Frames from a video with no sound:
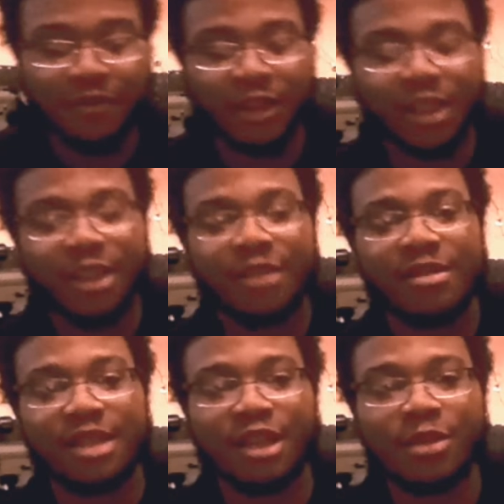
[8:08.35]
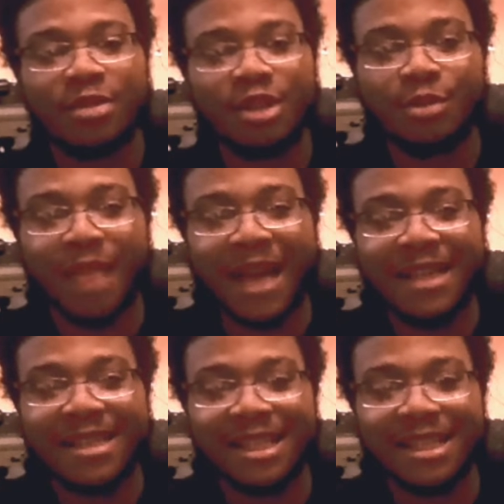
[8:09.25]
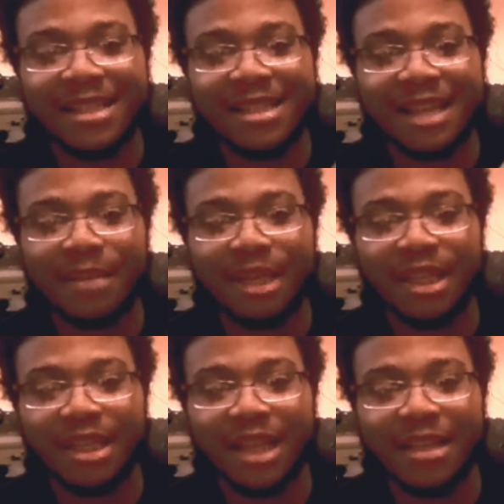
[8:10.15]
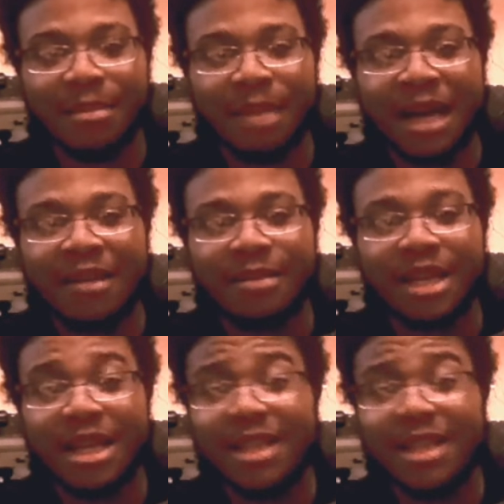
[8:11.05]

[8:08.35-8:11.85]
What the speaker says: filling your CO2 magazines. I mean, at the bottom.